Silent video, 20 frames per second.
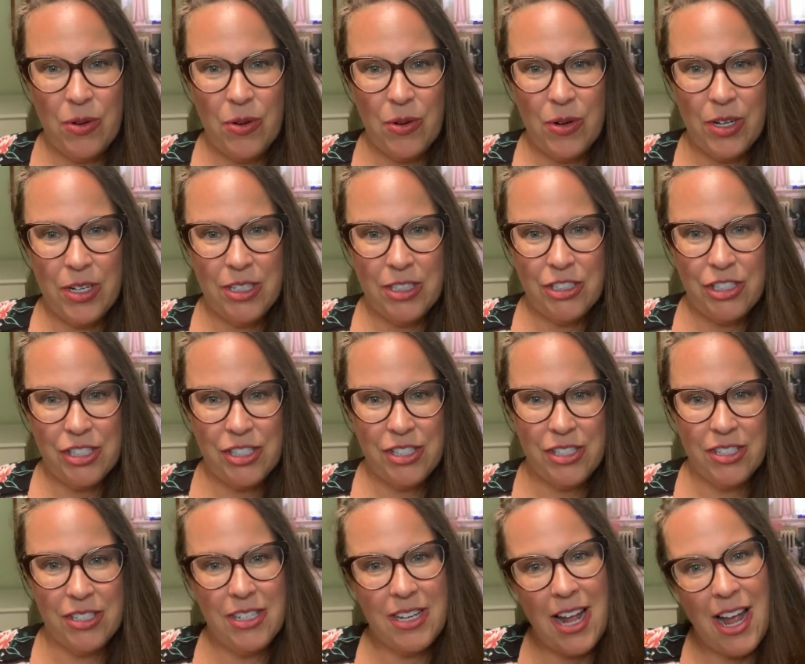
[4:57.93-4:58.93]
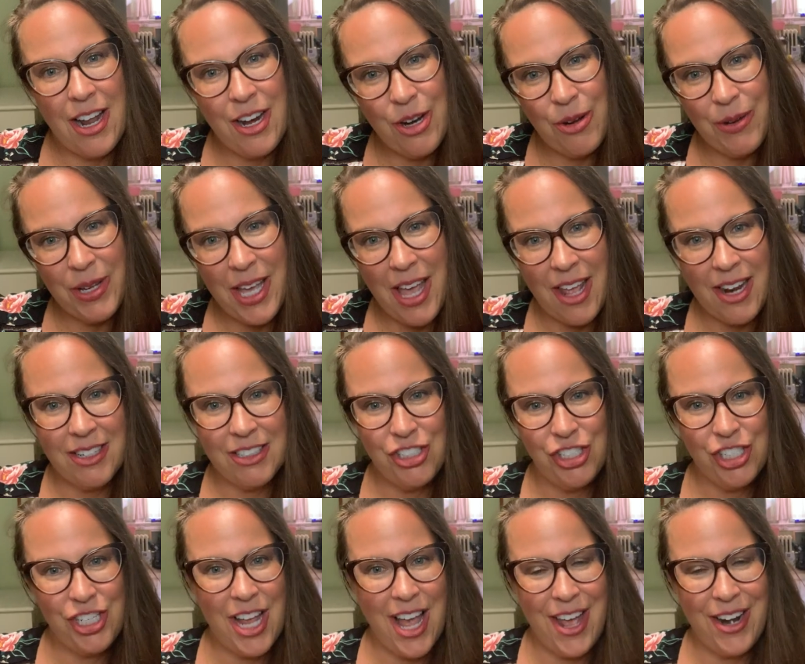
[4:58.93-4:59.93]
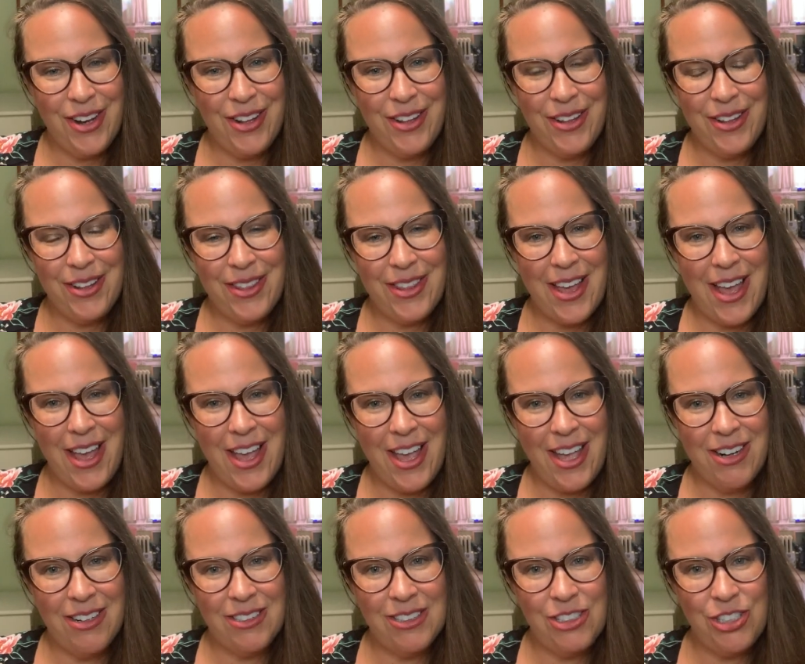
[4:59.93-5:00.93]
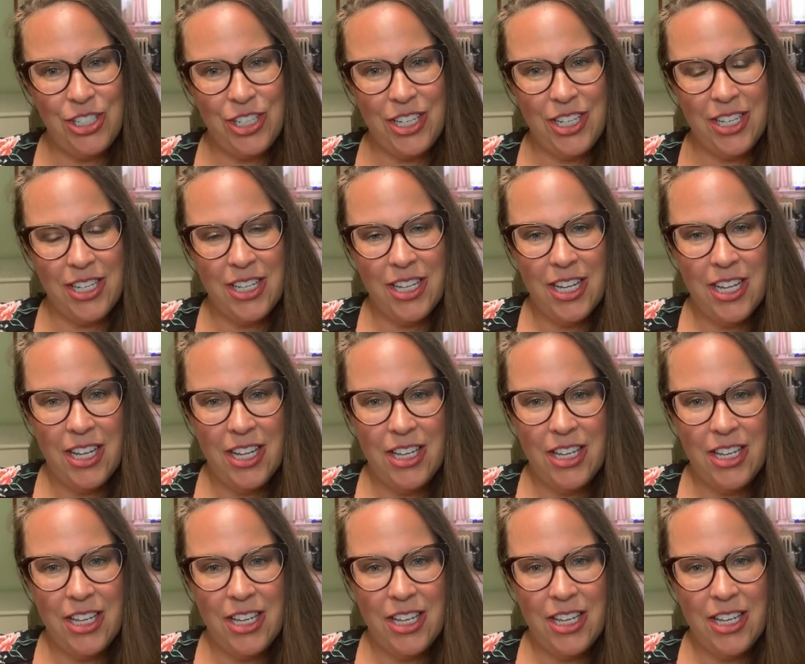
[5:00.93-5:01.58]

or you're just not knowing how to channel that energy,